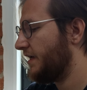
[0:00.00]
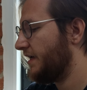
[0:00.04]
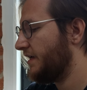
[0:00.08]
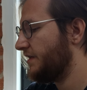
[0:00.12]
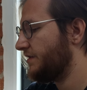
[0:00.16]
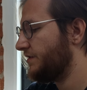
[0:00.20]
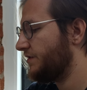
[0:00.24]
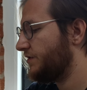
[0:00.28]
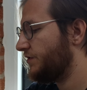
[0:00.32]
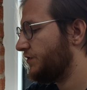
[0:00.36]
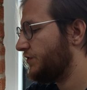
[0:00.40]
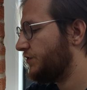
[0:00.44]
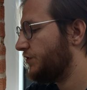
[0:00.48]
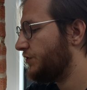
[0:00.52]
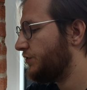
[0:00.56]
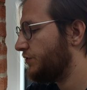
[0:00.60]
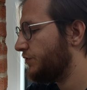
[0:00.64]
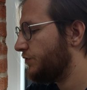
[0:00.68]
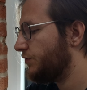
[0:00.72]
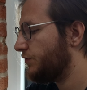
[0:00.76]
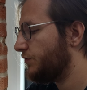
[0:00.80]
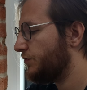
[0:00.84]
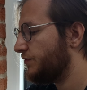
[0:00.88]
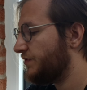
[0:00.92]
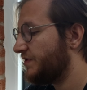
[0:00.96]
as
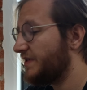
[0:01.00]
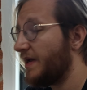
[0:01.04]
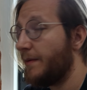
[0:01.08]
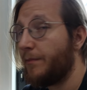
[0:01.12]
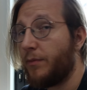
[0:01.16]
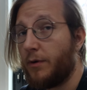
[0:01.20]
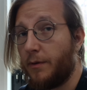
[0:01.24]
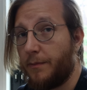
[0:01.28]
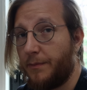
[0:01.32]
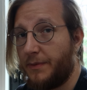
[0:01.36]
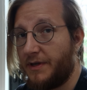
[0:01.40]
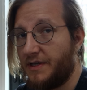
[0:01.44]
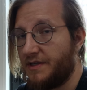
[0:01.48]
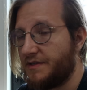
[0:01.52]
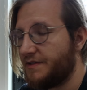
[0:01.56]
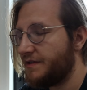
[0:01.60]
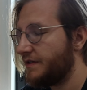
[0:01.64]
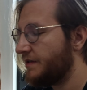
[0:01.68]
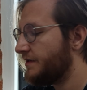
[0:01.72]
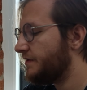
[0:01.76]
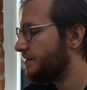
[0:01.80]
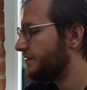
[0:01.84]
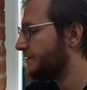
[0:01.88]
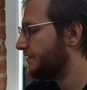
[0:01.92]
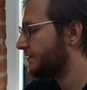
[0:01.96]
two separate
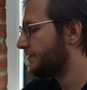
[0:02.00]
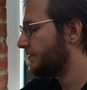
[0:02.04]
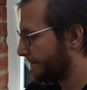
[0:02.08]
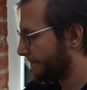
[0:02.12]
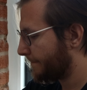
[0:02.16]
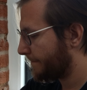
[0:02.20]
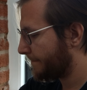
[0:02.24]
pieces.